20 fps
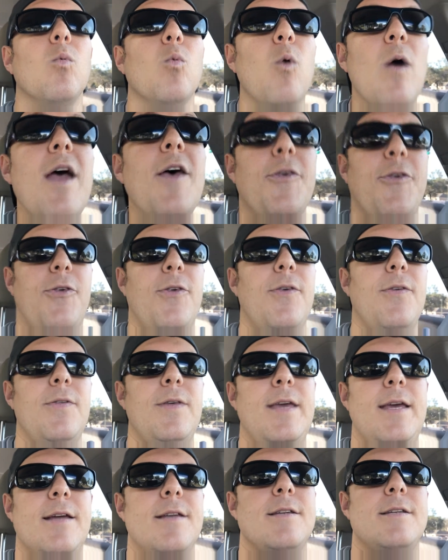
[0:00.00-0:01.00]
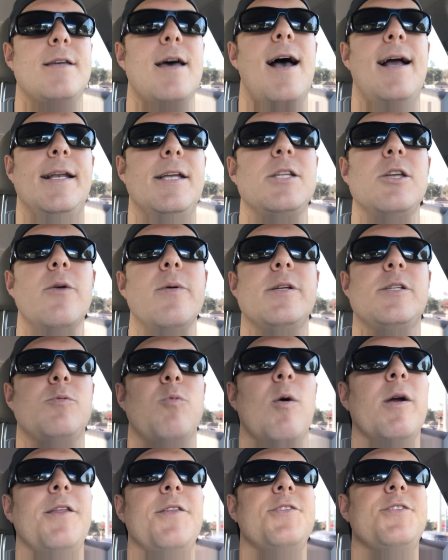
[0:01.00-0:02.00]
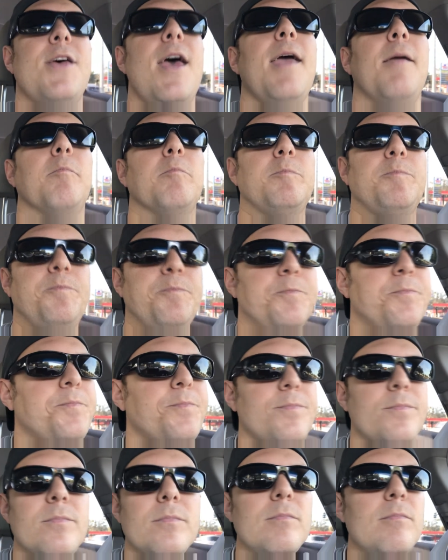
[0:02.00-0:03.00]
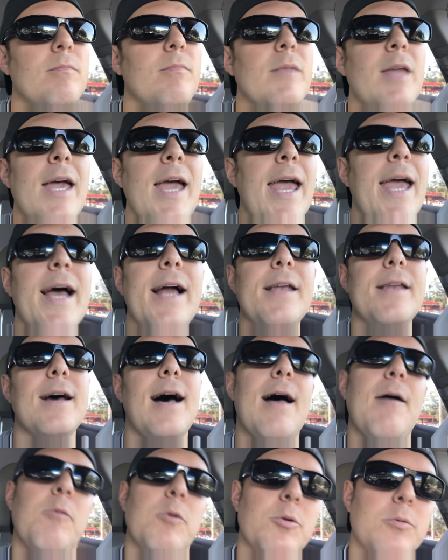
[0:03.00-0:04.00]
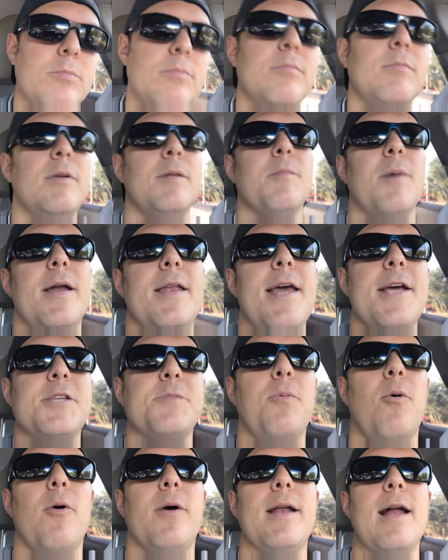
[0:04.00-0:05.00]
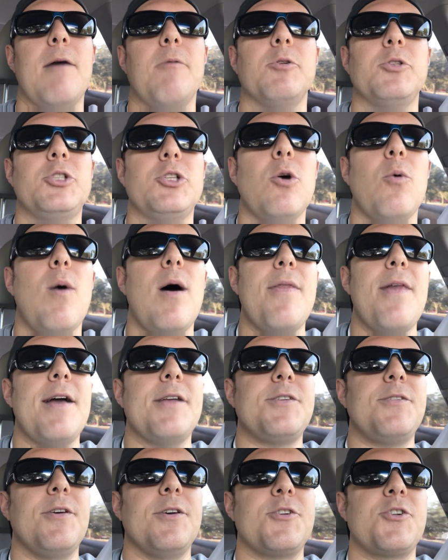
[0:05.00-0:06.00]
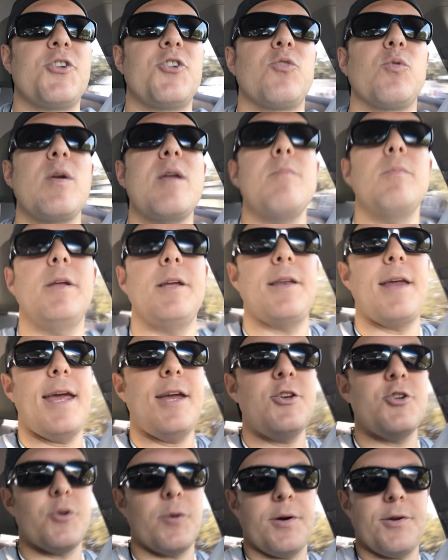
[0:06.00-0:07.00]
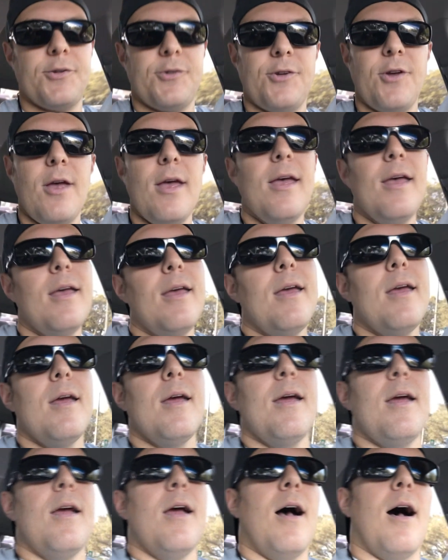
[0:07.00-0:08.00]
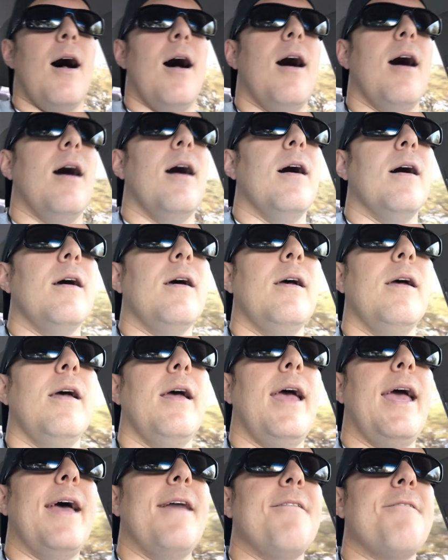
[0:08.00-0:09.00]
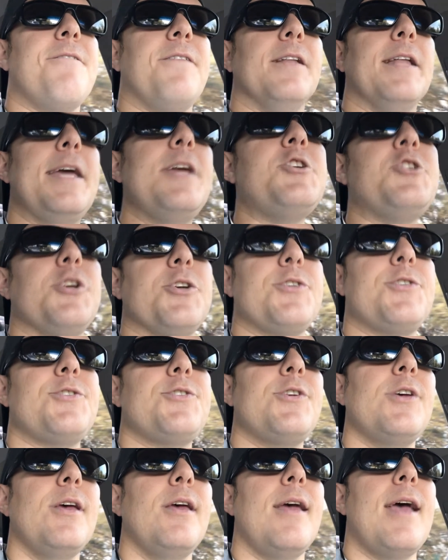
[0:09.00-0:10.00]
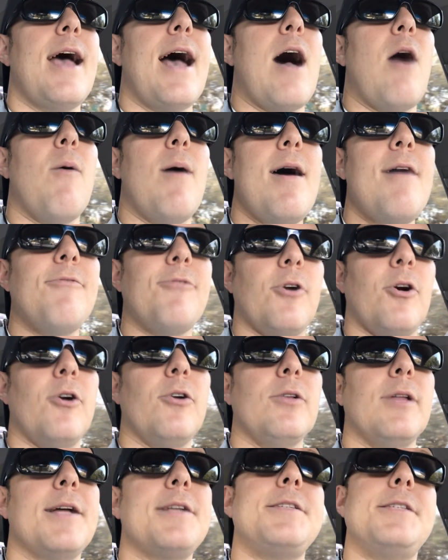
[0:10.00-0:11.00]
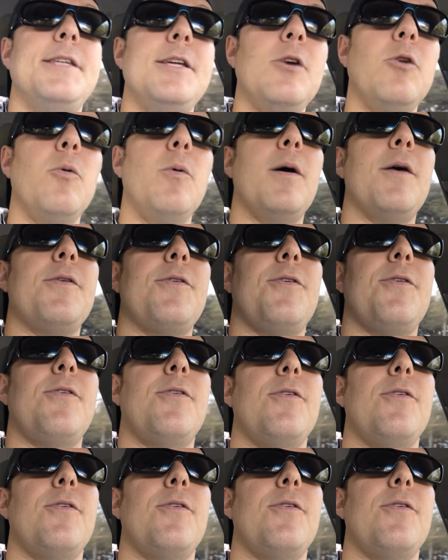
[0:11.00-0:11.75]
with the inside as though it's one and the same. And I will, in my next point, I will show why that's extremely dangerous and fallacious. However, let's deal with